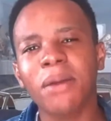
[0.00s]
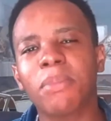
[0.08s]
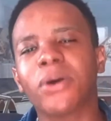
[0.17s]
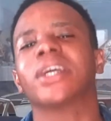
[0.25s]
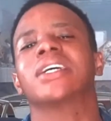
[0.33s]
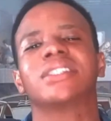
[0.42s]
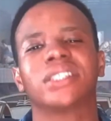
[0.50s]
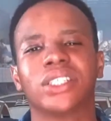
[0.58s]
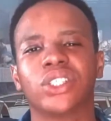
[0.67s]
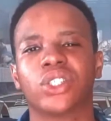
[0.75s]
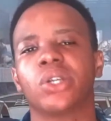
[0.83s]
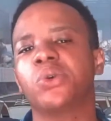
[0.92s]
about instant
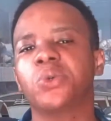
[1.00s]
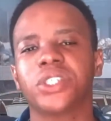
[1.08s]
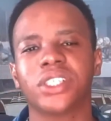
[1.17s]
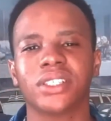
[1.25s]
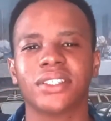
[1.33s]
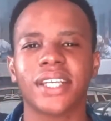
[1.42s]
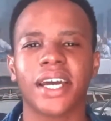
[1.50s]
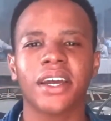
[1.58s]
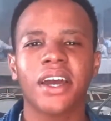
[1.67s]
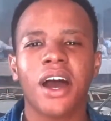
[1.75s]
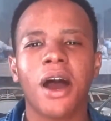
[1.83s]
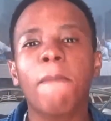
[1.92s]
solutions is that
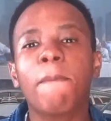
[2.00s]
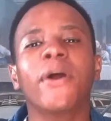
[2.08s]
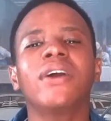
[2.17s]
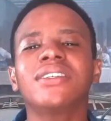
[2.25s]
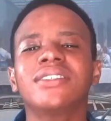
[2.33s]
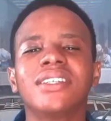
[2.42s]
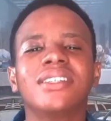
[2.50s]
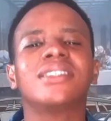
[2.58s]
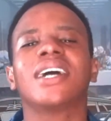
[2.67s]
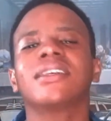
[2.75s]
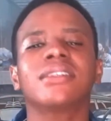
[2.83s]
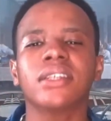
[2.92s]
a person
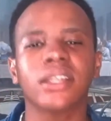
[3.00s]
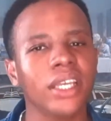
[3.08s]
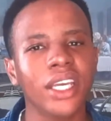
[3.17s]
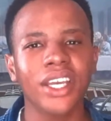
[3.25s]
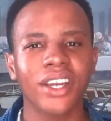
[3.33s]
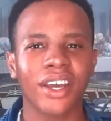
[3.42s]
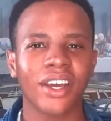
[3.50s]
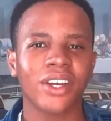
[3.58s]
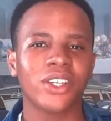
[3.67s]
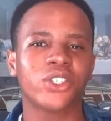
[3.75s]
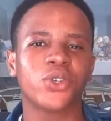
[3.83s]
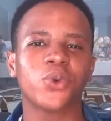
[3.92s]
doesn't need
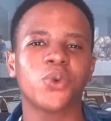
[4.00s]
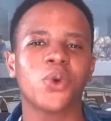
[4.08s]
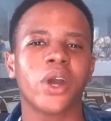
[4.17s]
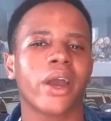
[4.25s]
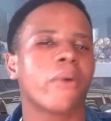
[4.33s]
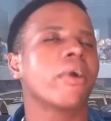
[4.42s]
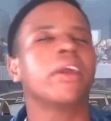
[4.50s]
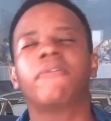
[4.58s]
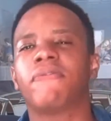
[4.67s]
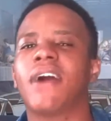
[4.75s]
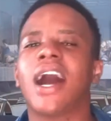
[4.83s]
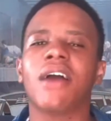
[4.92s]
to wait
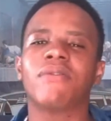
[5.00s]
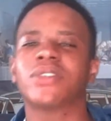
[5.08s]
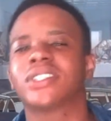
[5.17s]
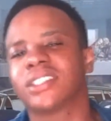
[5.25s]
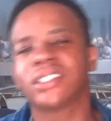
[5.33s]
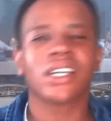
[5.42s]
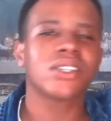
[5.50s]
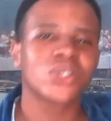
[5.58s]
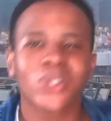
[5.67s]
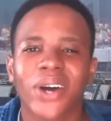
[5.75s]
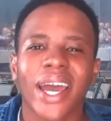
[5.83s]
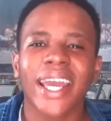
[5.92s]
5 or 6
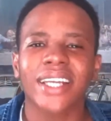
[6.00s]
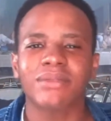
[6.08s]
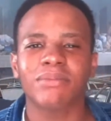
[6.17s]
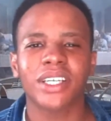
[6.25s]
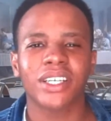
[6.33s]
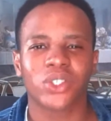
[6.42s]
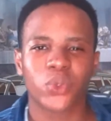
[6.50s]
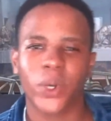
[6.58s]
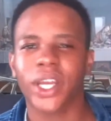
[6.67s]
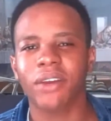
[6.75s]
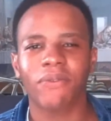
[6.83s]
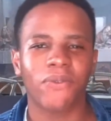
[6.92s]
or 8 minutes
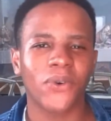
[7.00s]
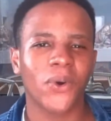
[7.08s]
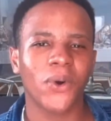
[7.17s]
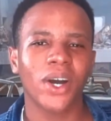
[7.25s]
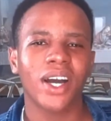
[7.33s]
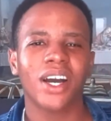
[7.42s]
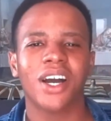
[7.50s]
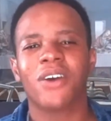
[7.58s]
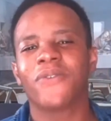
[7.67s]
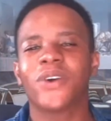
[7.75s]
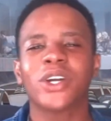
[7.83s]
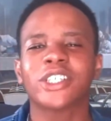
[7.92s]
waiting for a
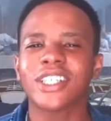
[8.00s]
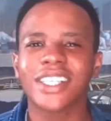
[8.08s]
virtual